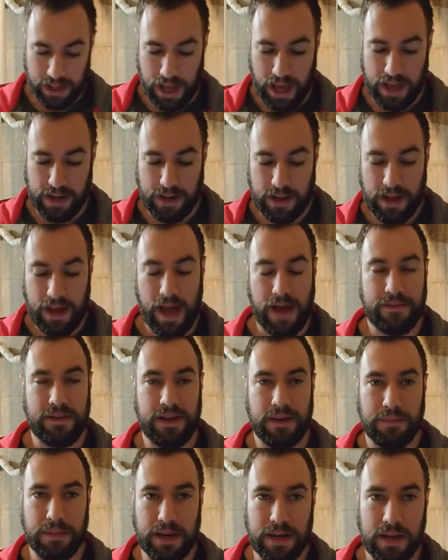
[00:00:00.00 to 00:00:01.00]
again,
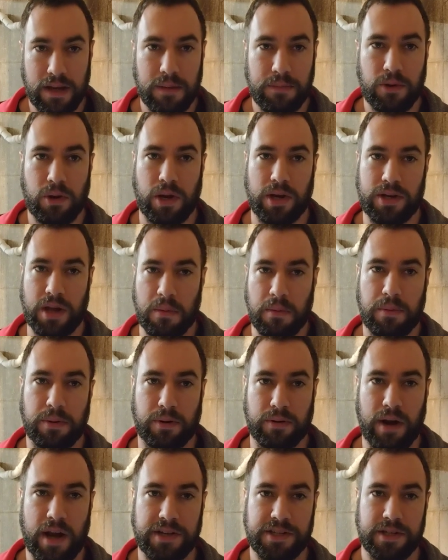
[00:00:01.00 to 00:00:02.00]
heavy and medium being a double
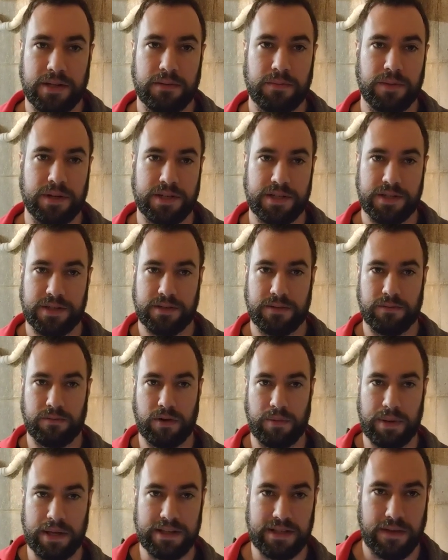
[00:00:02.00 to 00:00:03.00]
progression, which
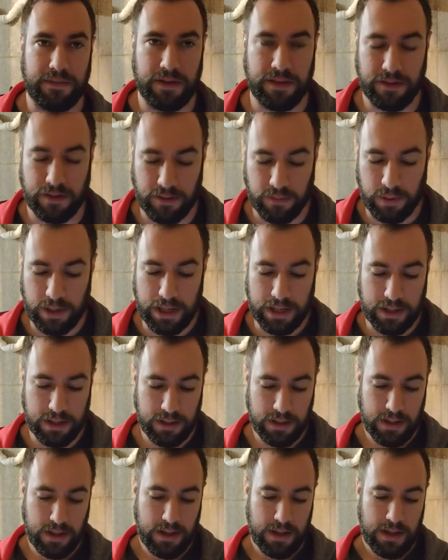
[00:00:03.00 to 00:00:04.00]
repeats every third week,
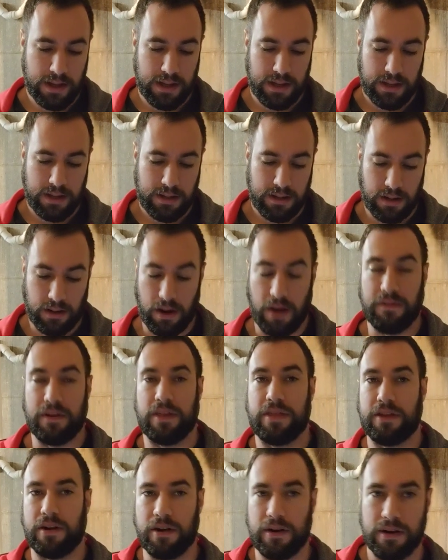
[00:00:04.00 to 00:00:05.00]
or
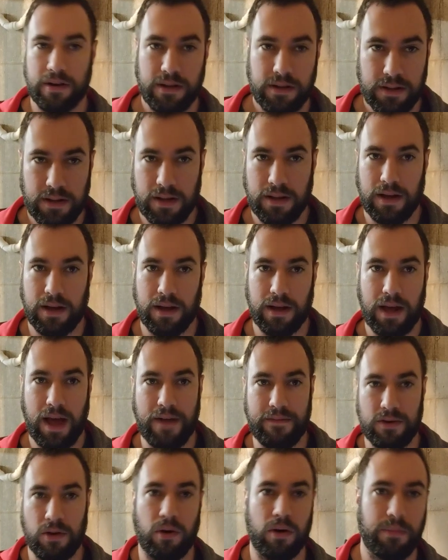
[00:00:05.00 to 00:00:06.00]
every third
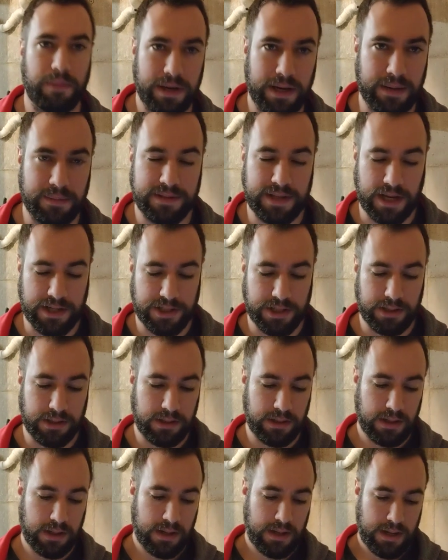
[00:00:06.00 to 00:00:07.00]
heavy or medium
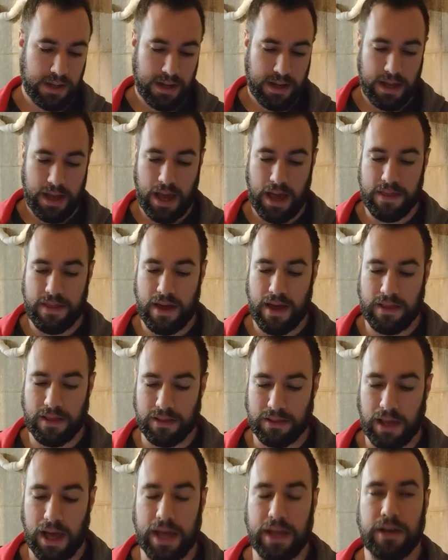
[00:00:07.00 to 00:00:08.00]
session. And then
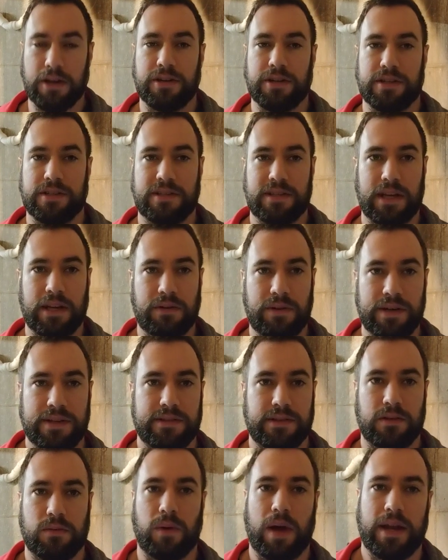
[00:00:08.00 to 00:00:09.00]
the light, you're just
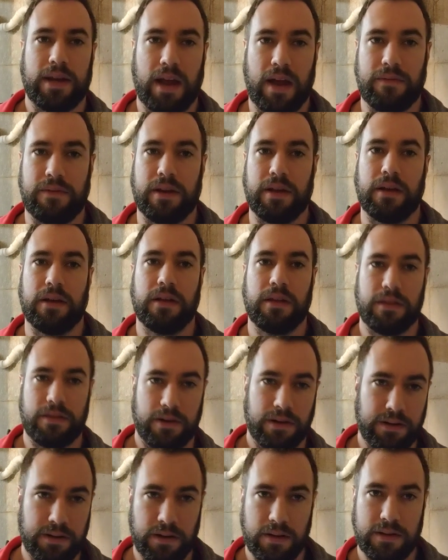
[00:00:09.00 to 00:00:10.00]
increasing the weight every
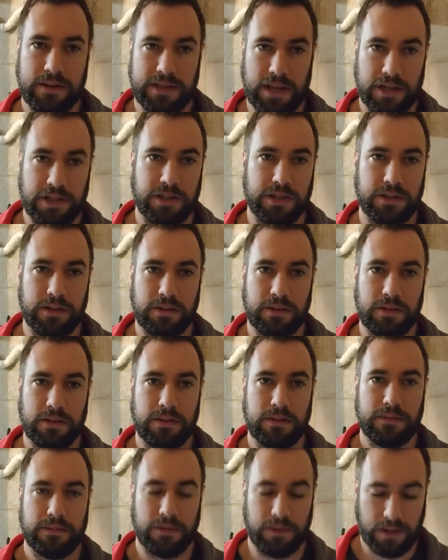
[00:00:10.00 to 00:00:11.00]
third session,
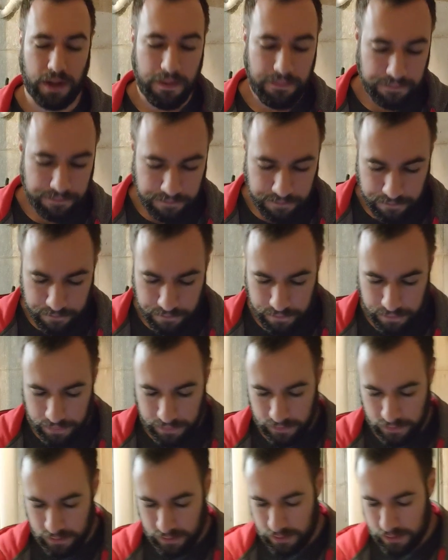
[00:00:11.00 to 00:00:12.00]
okay?
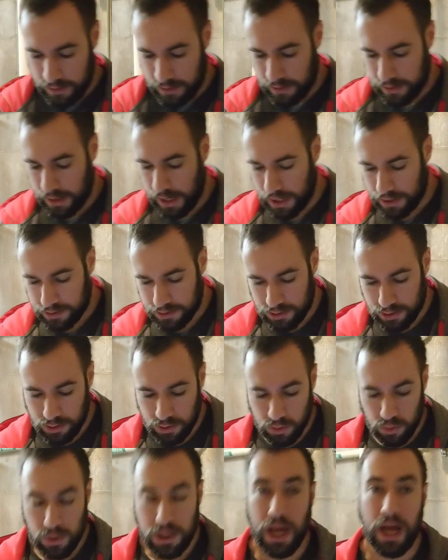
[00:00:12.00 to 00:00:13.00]
Not
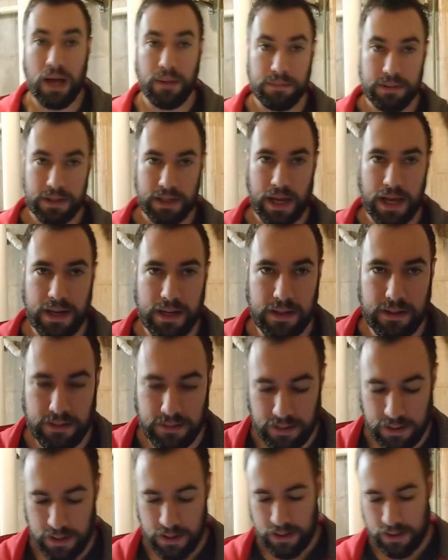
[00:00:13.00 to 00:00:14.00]
too complicated.